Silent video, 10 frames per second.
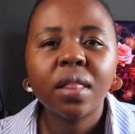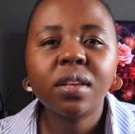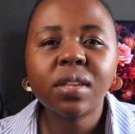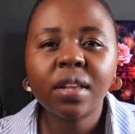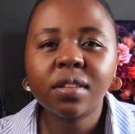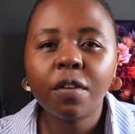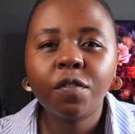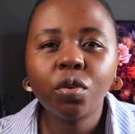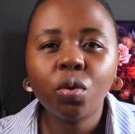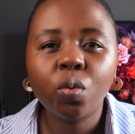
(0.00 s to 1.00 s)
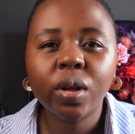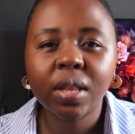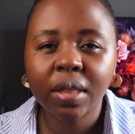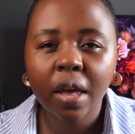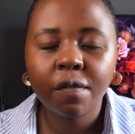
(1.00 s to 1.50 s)
this interview
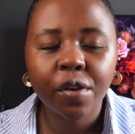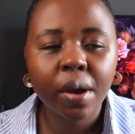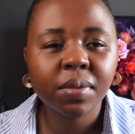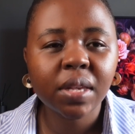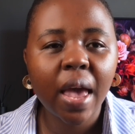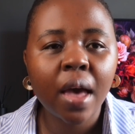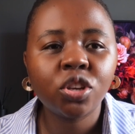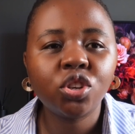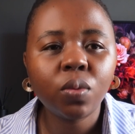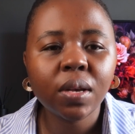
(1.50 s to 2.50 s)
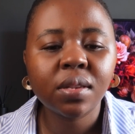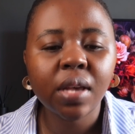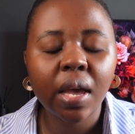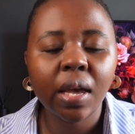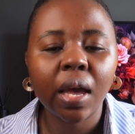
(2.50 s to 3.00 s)
with Dave Ramsey, and she was
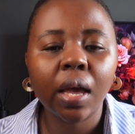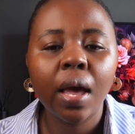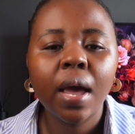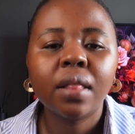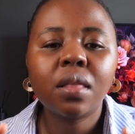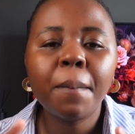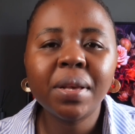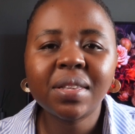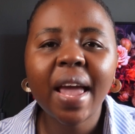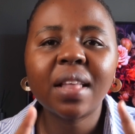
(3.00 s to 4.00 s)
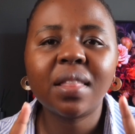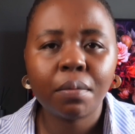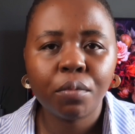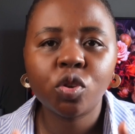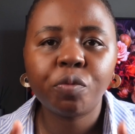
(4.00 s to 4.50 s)
saying the mistake
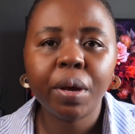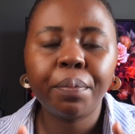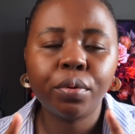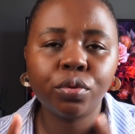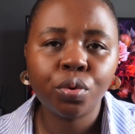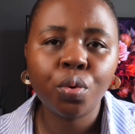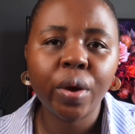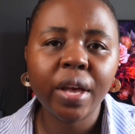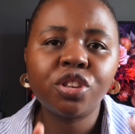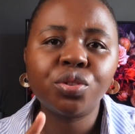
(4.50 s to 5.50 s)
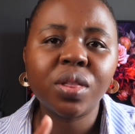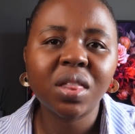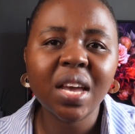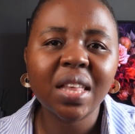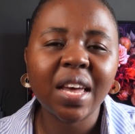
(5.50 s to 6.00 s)
that most people do is to
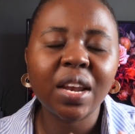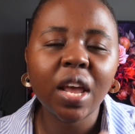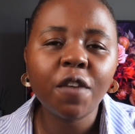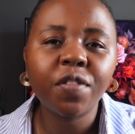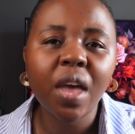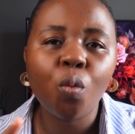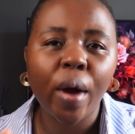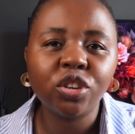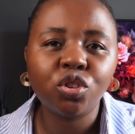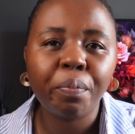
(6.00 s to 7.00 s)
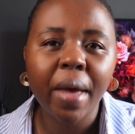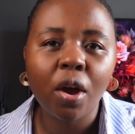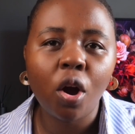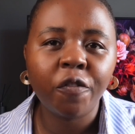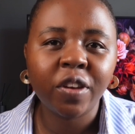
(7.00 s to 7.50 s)
think that if they want to
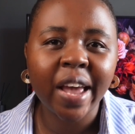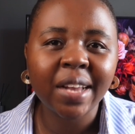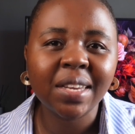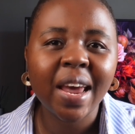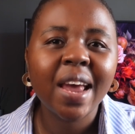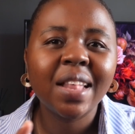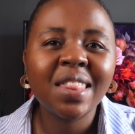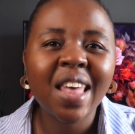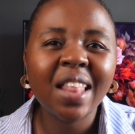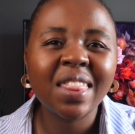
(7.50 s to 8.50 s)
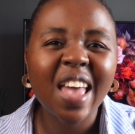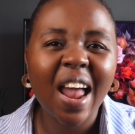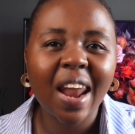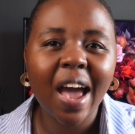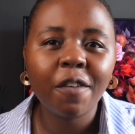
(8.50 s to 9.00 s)
pay off debt, then
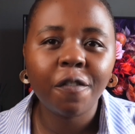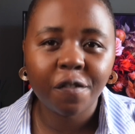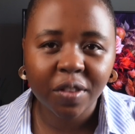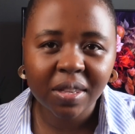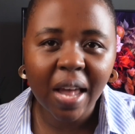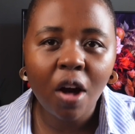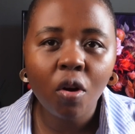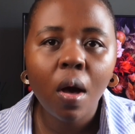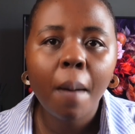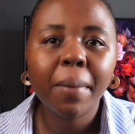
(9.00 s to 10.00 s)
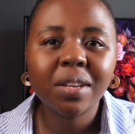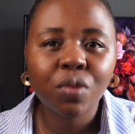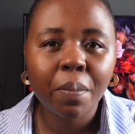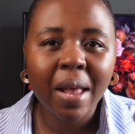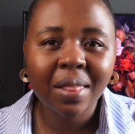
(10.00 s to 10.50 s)
their lifestyle must
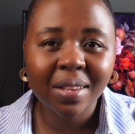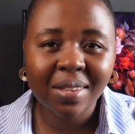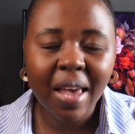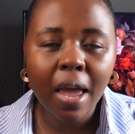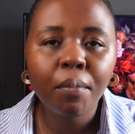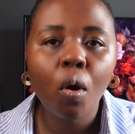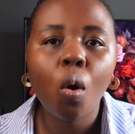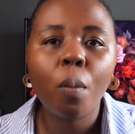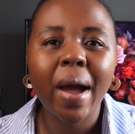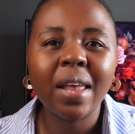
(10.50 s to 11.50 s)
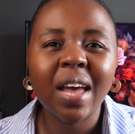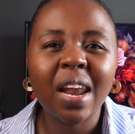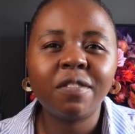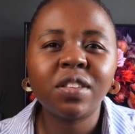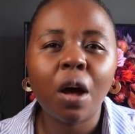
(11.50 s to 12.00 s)
remain the same, or their
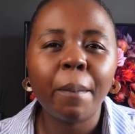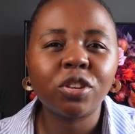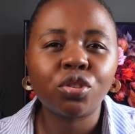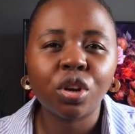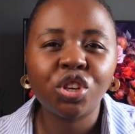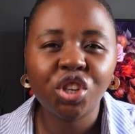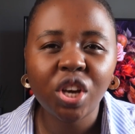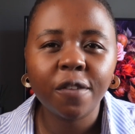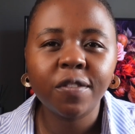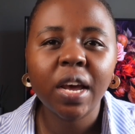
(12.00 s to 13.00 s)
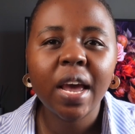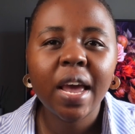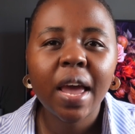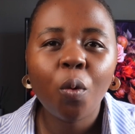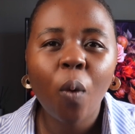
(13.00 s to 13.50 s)
lifestyle must not shift
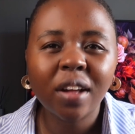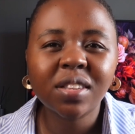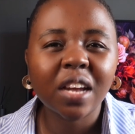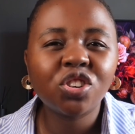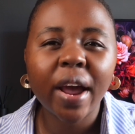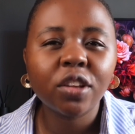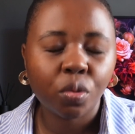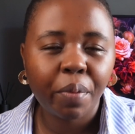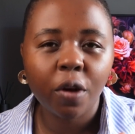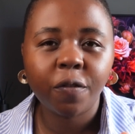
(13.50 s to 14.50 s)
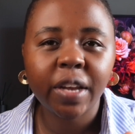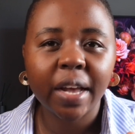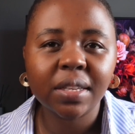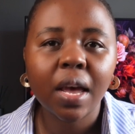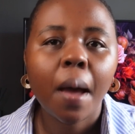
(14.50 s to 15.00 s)
whilst they're trying to pay off
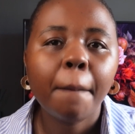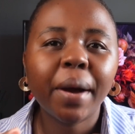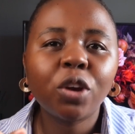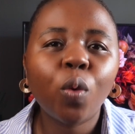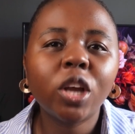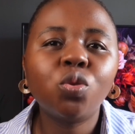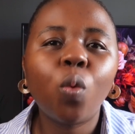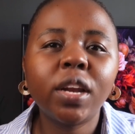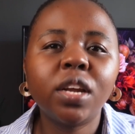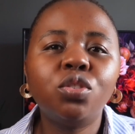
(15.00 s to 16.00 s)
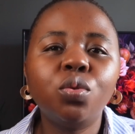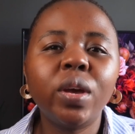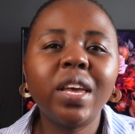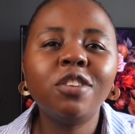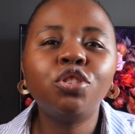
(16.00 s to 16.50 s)
debt. But what you want to
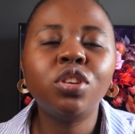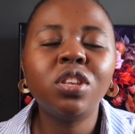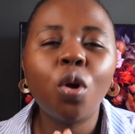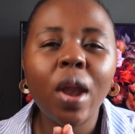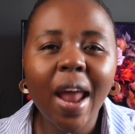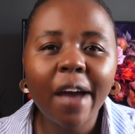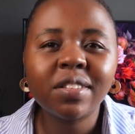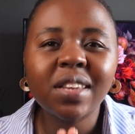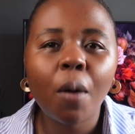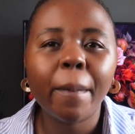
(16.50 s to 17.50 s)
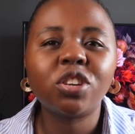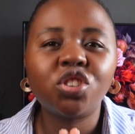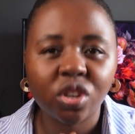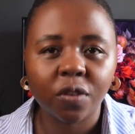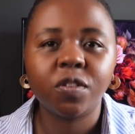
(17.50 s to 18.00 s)
do is your lifestyle must
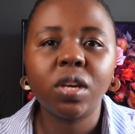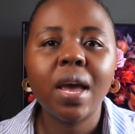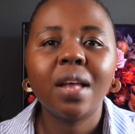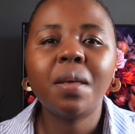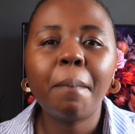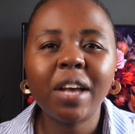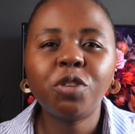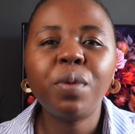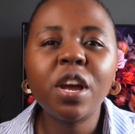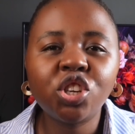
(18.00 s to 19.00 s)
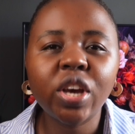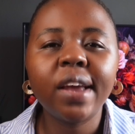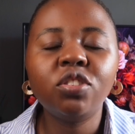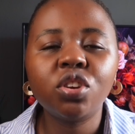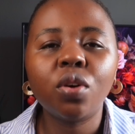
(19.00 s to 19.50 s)
shift. There must be a
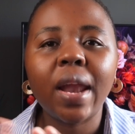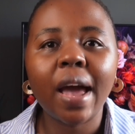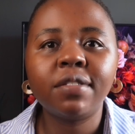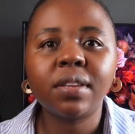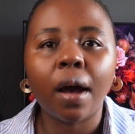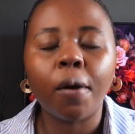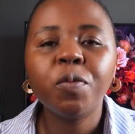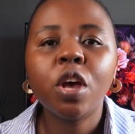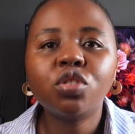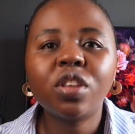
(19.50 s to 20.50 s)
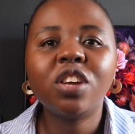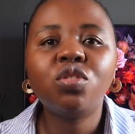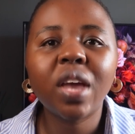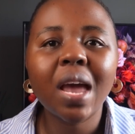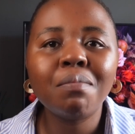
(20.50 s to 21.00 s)
change in your lifestyle so
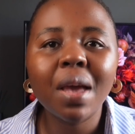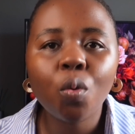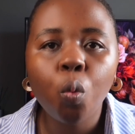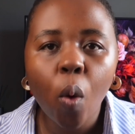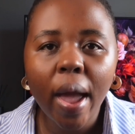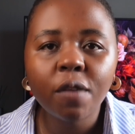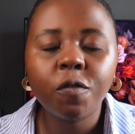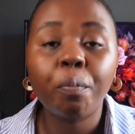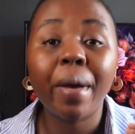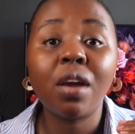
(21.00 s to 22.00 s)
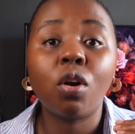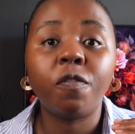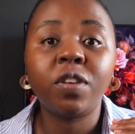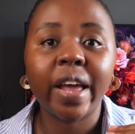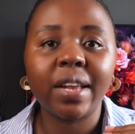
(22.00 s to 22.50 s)
that you can make way for paying
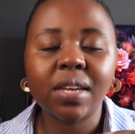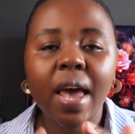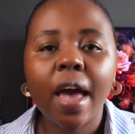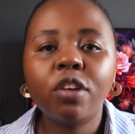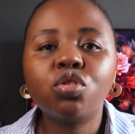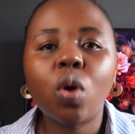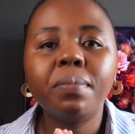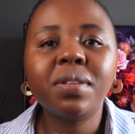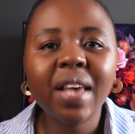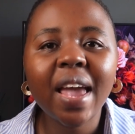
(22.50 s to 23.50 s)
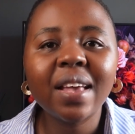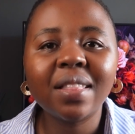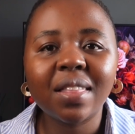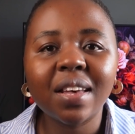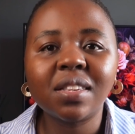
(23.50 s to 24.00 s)
off debt. And so I'm
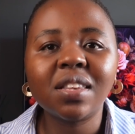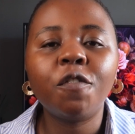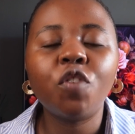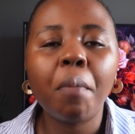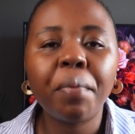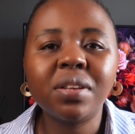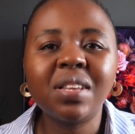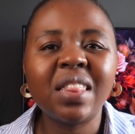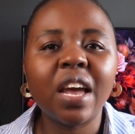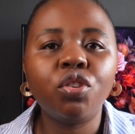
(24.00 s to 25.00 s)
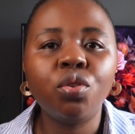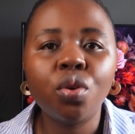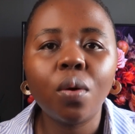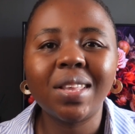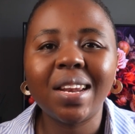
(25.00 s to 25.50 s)
saying this, if you're a person that you
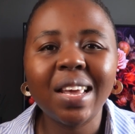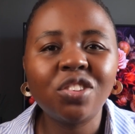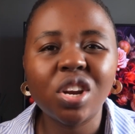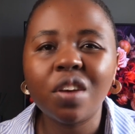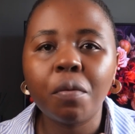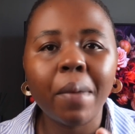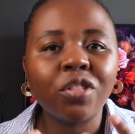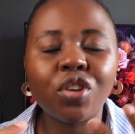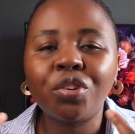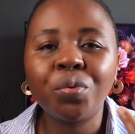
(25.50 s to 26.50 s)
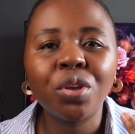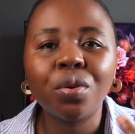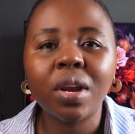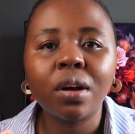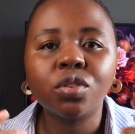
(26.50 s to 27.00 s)
know that each and every month you're doing
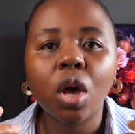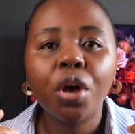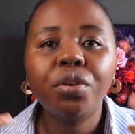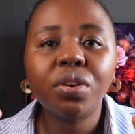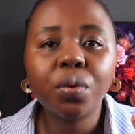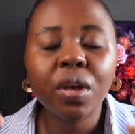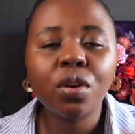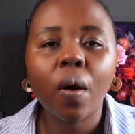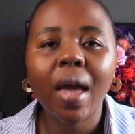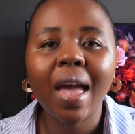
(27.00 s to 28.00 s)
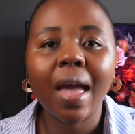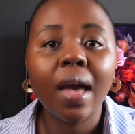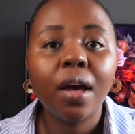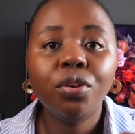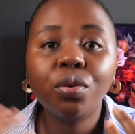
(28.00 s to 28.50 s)
your nails, you're doing your hair,
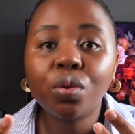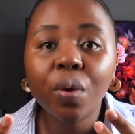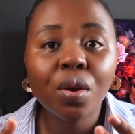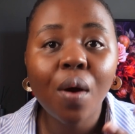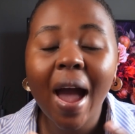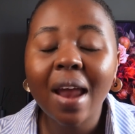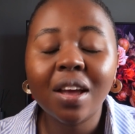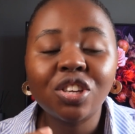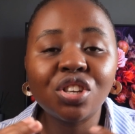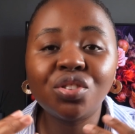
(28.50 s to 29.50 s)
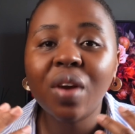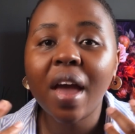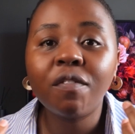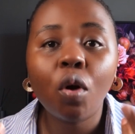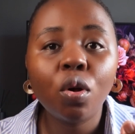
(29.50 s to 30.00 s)
you're doing your eyelashes, you
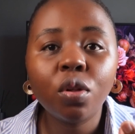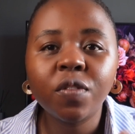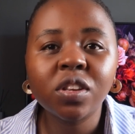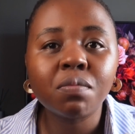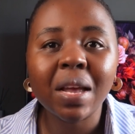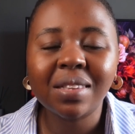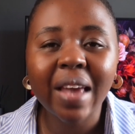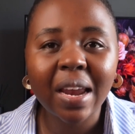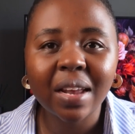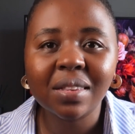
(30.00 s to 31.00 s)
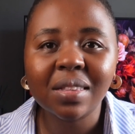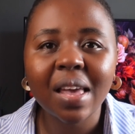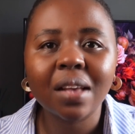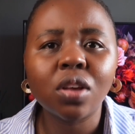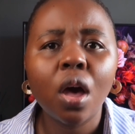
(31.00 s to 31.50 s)
have all of these maintenance
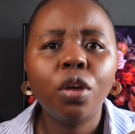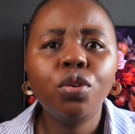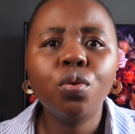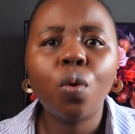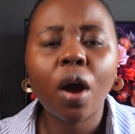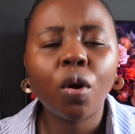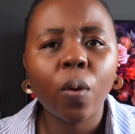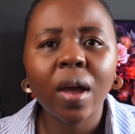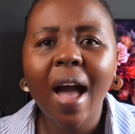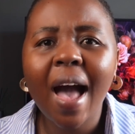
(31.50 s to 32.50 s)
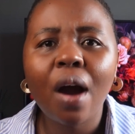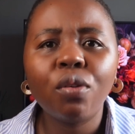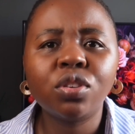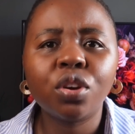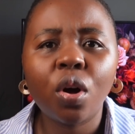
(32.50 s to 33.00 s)
things, you are going
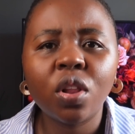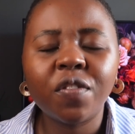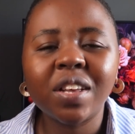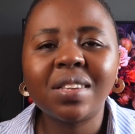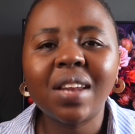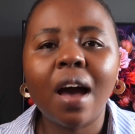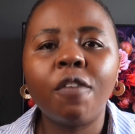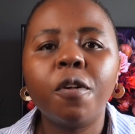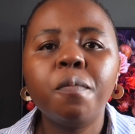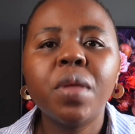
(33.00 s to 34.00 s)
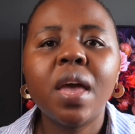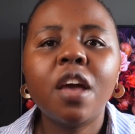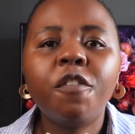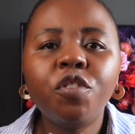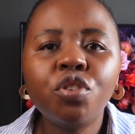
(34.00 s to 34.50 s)
out and all of this stuff,
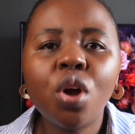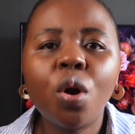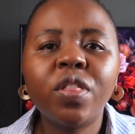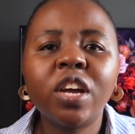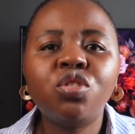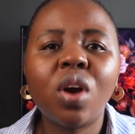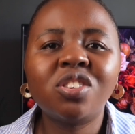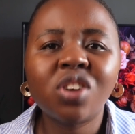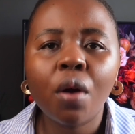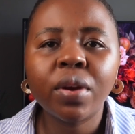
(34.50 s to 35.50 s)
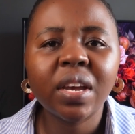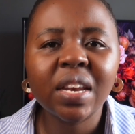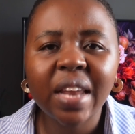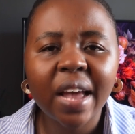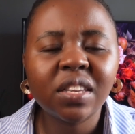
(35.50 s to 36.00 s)
if you know that you are drowning
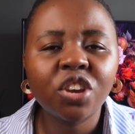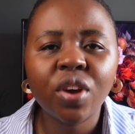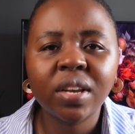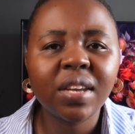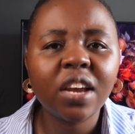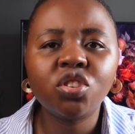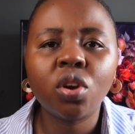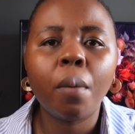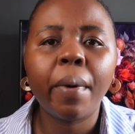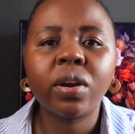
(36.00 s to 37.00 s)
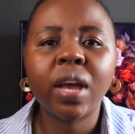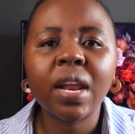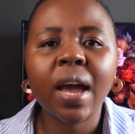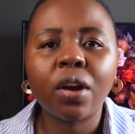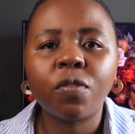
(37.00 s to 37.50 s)
in debt and you're intentional about
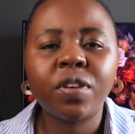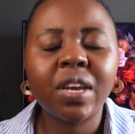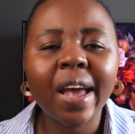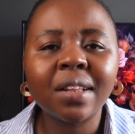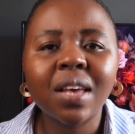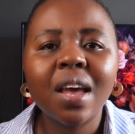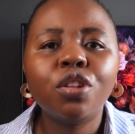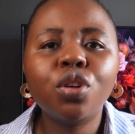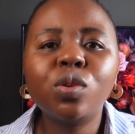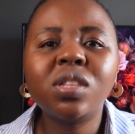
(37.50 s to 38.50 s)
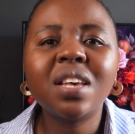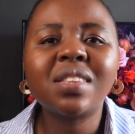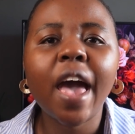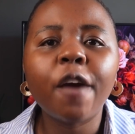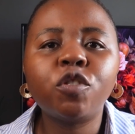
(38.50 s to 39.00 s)
getting out of debt, those things
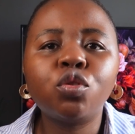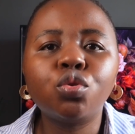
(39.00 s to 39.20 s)
have to